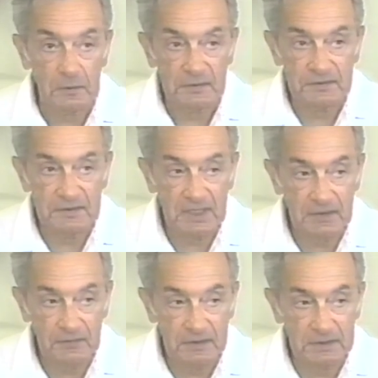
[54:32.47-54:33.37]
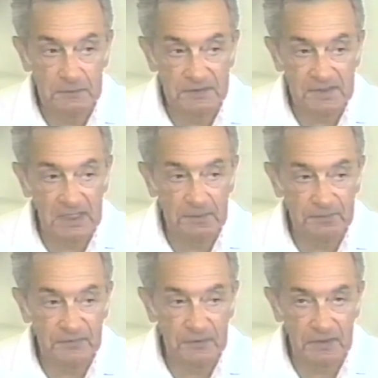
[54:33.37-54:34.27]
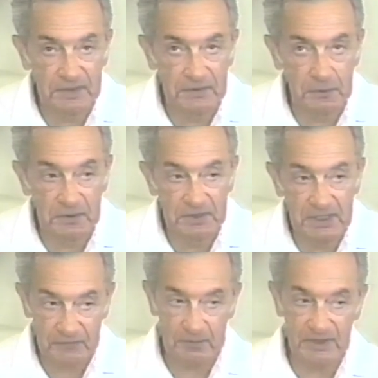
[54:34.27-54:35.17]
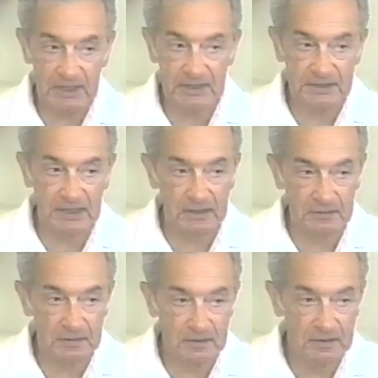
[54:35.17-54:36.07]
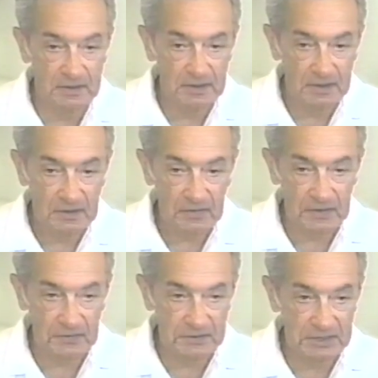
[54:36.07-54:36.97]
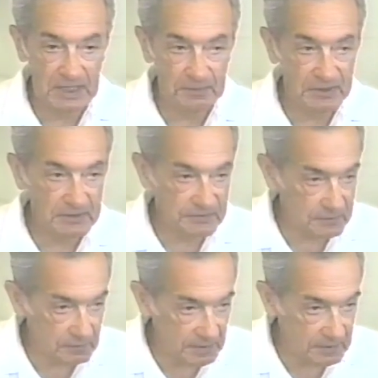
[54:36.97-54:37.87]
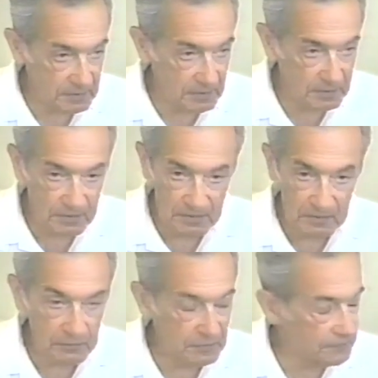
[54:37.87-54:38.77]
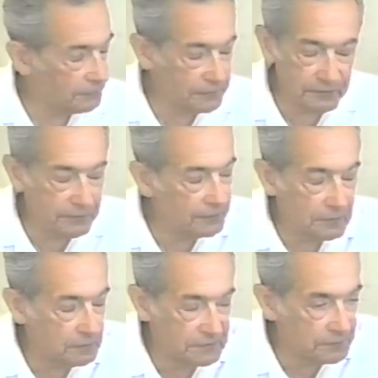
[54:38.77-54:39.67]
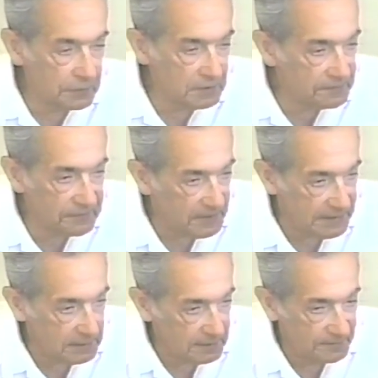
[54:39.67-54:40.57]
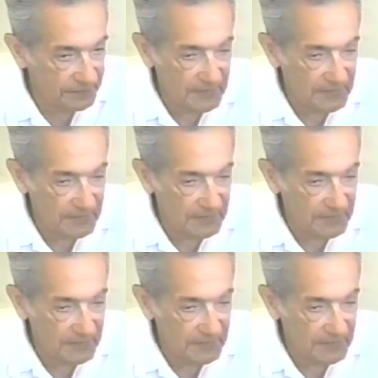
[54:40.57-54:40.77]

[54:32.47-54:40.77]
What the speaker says: It was set up so that there would never be any doubt that the Japanese surrender was full and final.